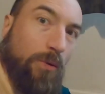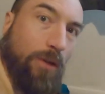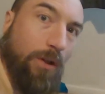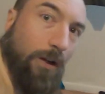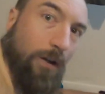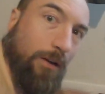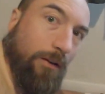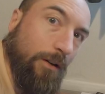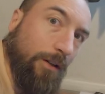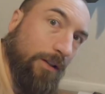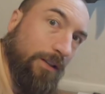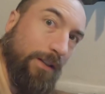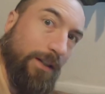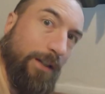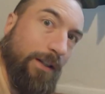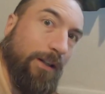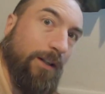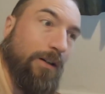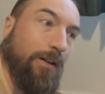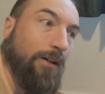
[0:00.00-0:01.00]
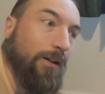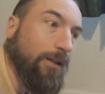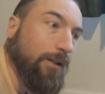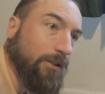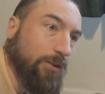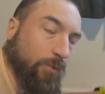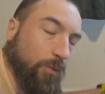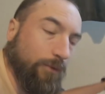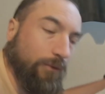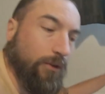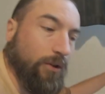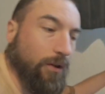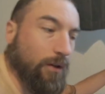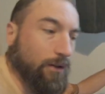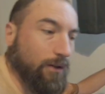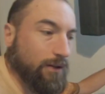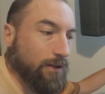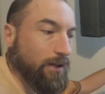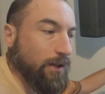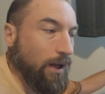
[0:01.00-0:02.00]
we've got our ID cards, we've
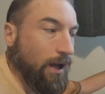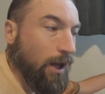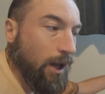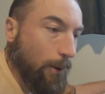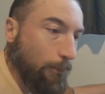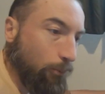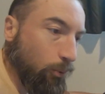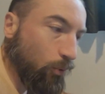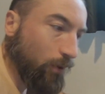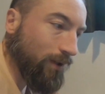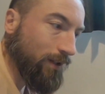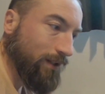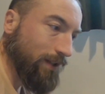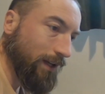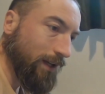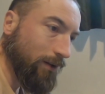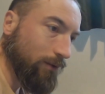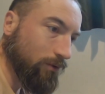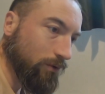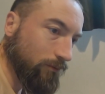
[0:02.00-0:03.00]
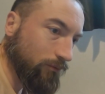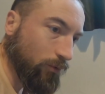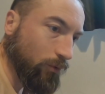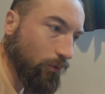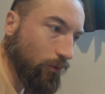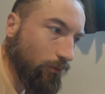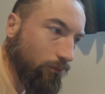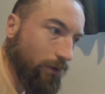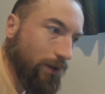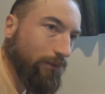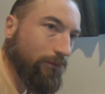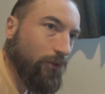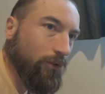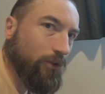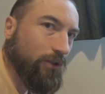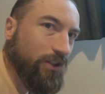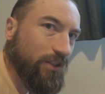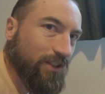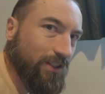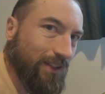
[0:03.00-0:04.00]
got printouts of all the
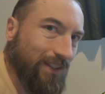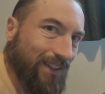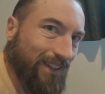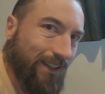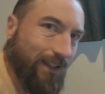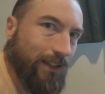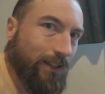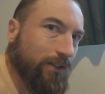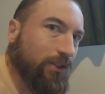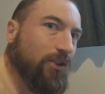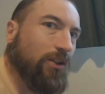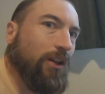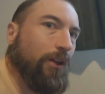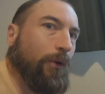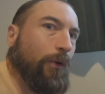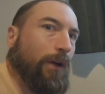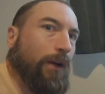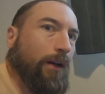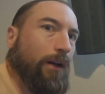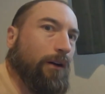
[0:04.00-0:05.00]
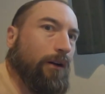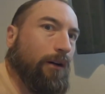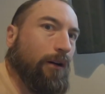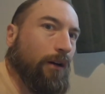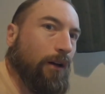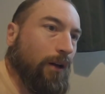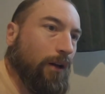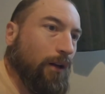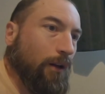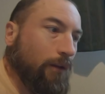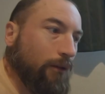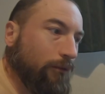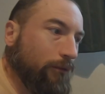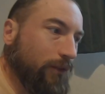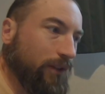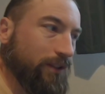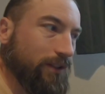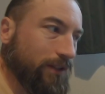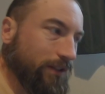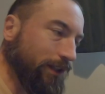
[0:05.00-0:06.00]
refuges and the geets that we are
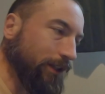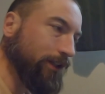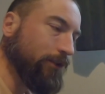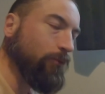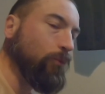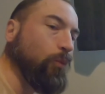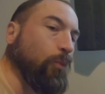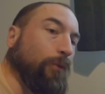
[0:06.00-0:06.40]
visiting.